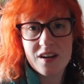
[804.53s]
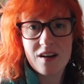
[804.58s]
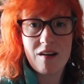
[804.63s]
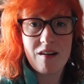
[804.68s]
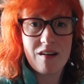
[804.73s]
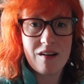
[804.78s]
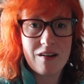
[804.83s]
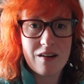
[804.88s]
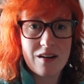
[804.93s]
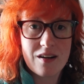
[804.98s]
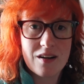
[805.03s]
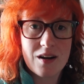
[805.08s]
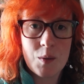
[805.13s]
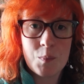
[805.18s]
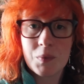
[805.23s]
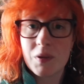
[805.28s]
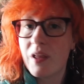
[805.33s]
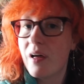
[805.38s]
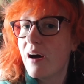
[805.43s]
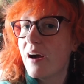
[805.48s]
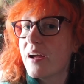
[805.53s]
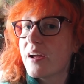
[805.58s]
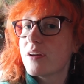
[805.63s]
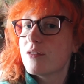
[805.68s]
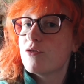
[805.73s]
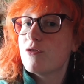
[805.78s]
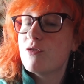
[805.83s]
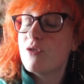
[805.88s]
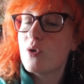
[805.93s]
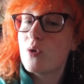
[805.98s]
are
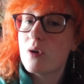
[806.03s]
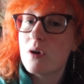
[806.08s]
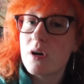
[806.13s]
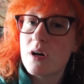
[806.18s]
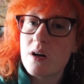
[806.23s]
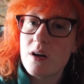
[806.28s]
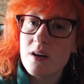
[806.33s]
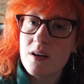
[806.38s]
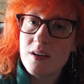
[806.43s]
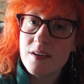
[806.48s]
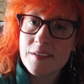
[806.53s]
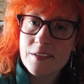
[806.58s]
applying for